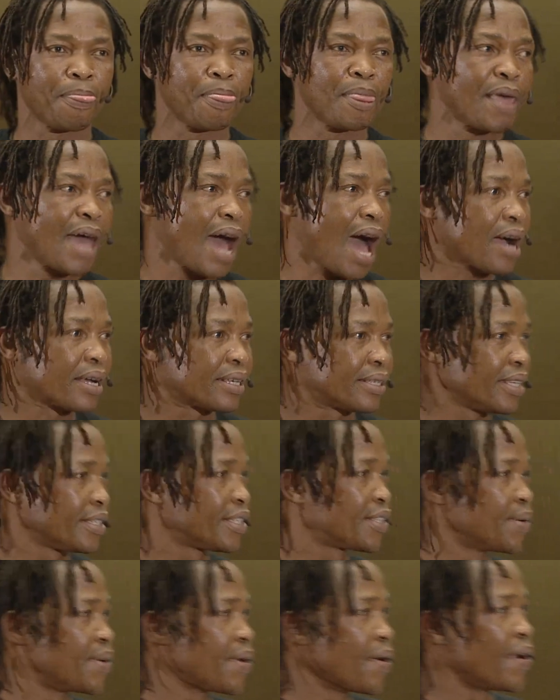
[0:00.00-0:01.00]
Access to
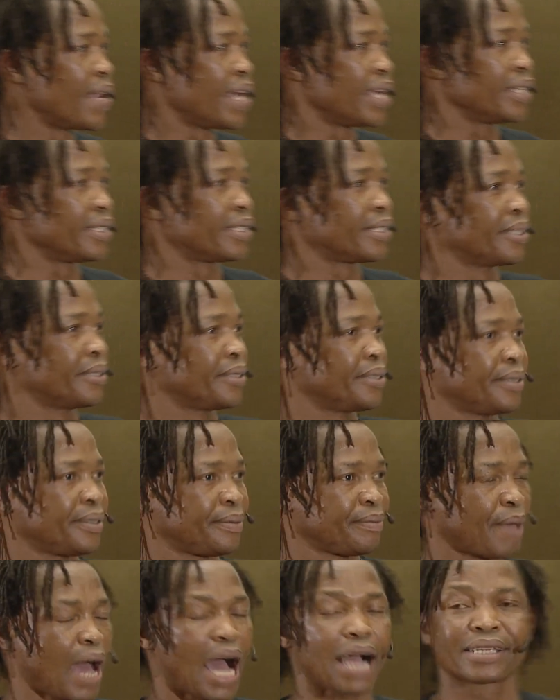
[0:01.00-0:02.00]
knowledge,
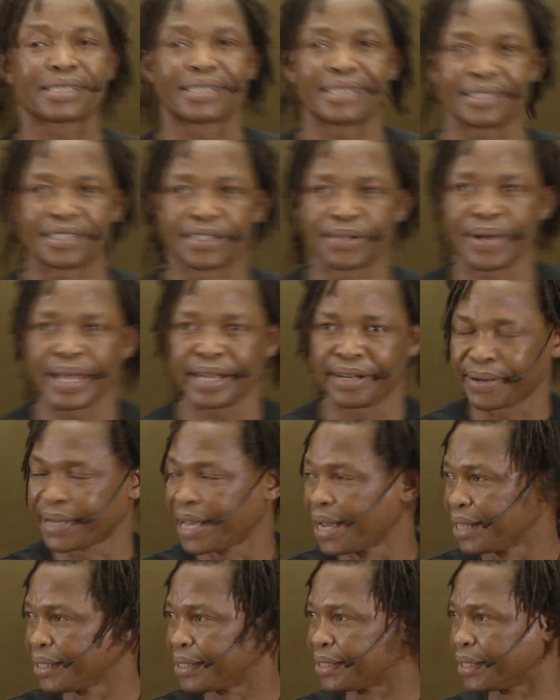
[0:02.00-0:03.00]
access to
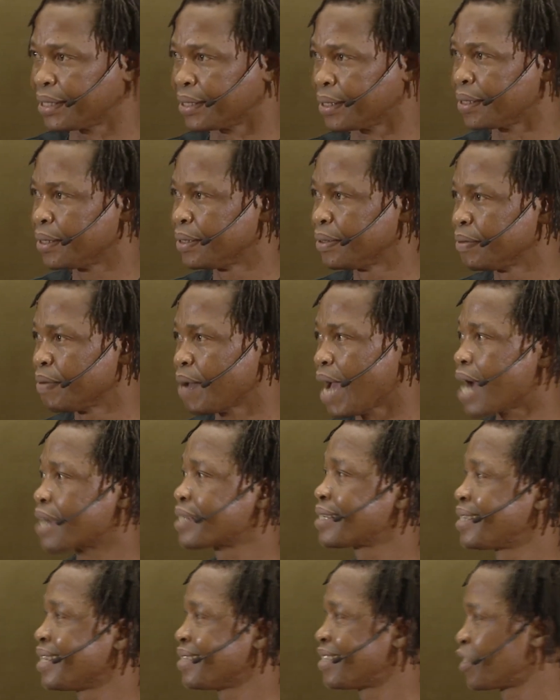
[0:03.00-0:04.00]
education,
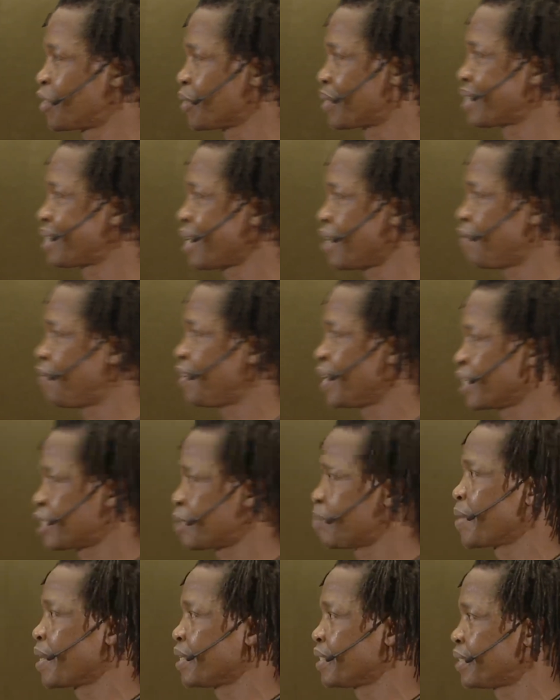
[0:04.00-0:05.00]
access to
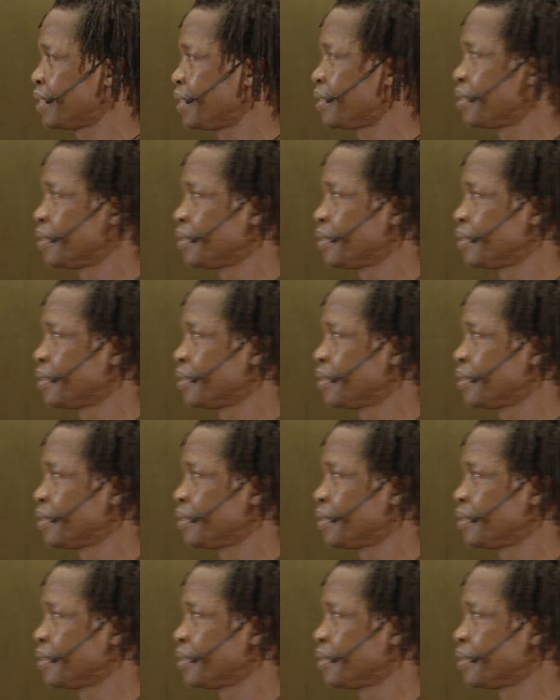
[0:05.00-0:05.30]
self-expression.